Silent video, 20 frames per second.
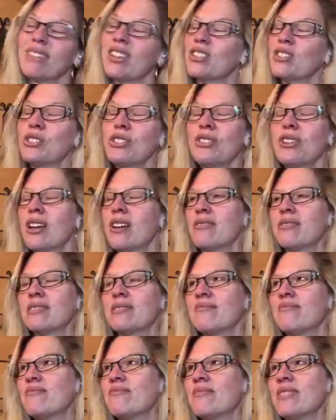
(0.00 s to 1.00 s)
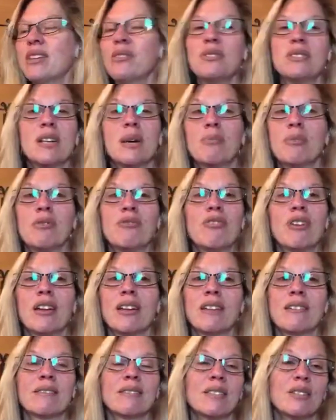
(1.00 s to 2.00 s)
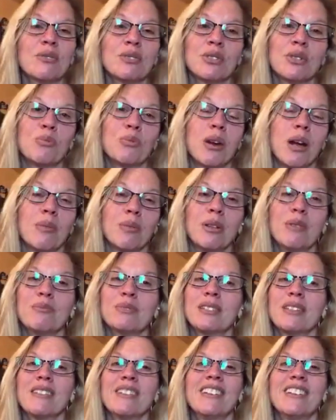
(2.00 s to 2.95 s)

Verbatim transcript: Sure enough, it was up and running. There was no problems.